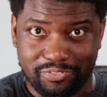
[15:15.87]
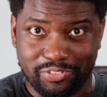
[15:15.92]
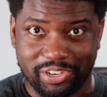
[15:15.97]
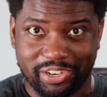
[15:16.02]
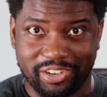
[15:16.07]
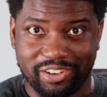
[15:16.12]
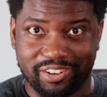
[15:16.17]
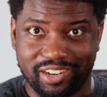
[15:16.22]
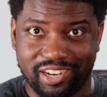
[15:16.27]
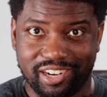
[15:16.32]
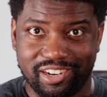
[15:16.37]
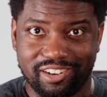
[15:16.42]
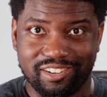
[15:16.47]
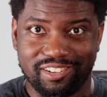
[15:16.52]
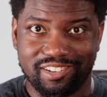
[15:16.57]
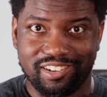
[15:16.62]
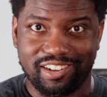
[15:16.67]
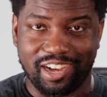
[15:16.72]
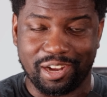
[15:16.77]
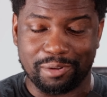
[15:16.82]
figured
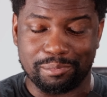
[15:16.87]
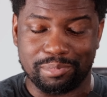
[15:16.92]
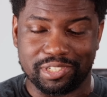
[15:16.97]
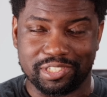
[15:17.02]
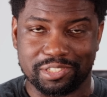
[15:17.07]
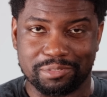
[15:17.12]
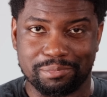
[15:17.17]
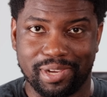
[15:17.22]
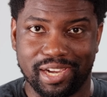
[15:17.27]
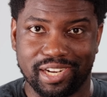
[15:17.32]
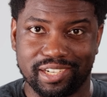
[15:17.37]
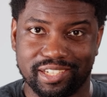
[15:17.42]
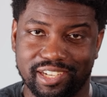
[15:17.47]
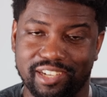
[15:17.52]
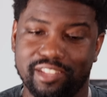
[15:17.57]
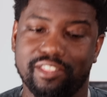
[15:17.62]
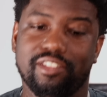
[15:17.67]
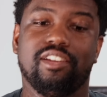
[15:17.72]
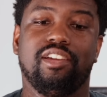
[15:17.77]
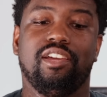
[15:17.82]
out how to put this bag
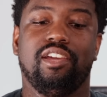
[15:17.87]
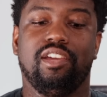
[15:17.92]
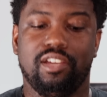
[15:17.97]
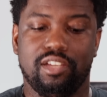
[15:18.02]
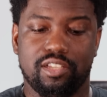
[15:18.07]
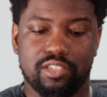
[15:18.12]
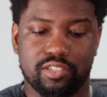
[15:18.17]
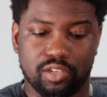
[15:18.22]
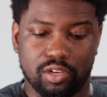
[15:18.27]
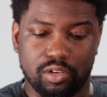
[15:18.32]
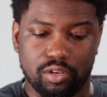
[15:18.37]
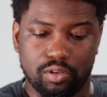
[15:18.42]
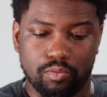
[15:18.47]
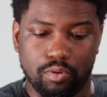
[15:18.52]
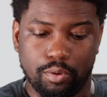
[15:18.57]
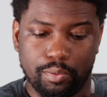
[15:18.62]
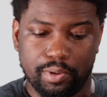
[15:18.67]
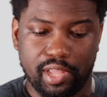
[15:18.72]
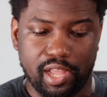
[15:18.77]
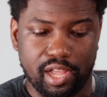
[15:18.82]
together. So
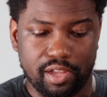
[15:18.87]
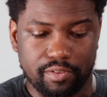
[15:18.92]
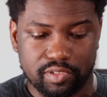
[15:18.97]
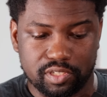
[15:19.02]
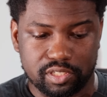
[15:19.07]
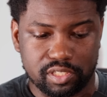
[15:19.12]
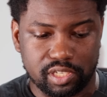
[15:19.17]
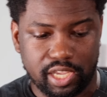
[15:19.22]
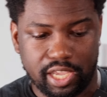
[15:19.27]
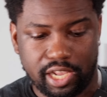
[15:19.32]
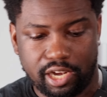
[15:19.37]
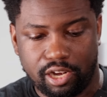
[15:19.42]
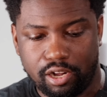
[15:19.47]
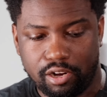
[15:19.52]
what we have is a Canon